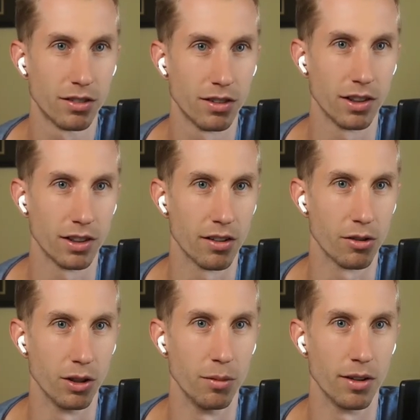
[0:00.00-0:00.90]
I think that's
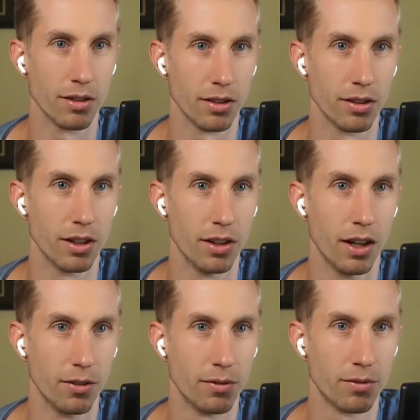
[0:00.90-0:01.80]
really amazing that you did
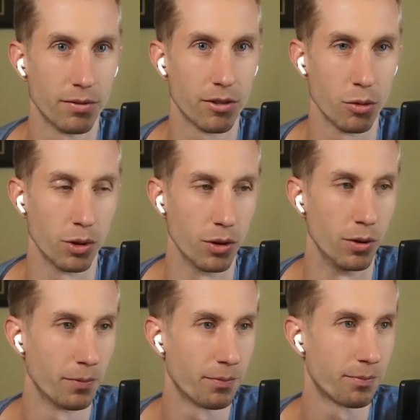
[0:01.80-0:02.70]
that. Super cool.
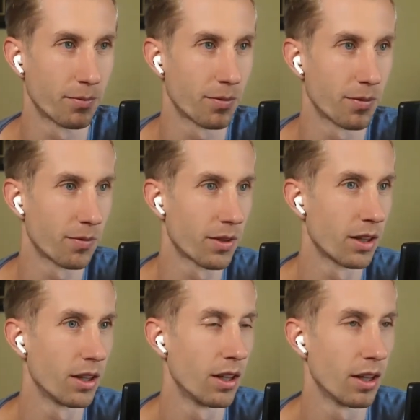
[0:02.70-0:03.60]

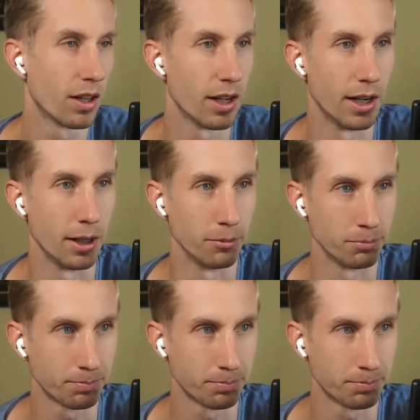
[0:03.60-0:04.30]
Um,